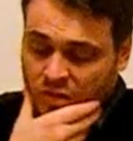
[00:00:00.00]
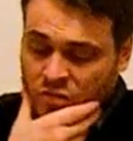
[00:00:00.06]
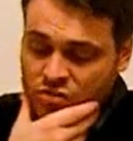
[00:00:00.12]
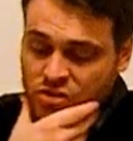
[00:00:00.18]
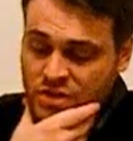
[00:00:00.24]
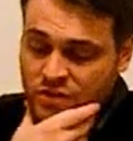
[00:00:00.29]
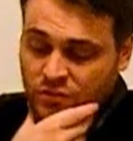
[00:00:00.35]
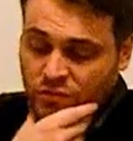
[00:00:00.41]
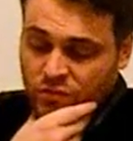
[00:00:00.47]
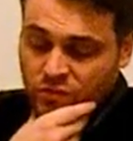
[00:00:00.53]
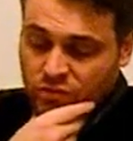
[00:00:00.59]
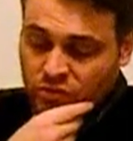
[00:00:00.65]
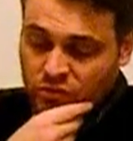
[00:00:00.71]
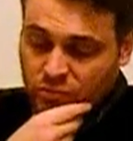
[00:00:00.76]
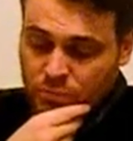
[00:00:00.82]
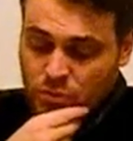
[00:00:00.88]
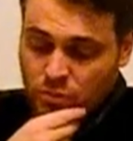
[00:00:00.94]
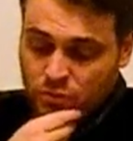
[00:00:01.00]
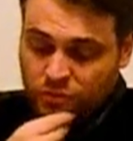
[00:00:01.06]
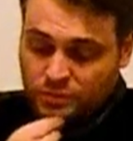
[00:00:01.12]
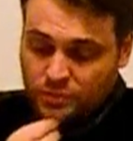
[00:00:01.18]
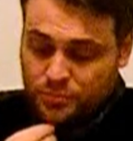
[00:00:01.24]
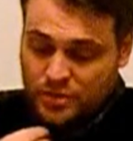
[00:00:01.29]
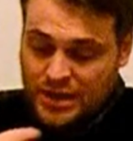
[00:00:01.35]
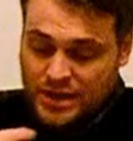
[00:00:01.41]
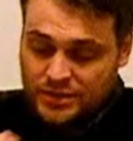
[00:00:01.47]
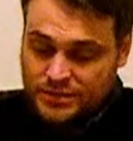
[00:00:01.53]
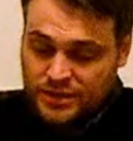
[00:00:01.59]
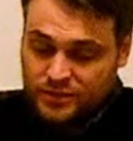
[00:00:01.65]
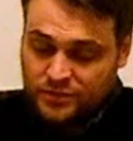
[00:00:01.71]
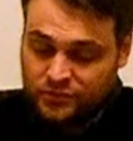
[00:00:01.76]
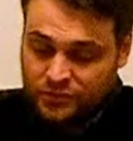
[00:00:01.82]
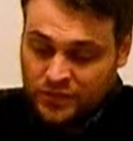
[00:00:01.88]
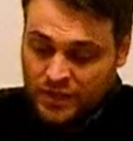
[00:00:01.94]
Jesus supports the
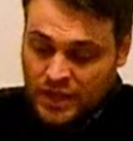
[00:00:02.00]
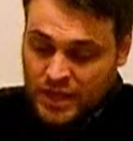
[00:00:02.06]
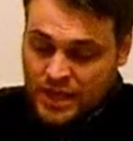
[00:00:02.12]
practice.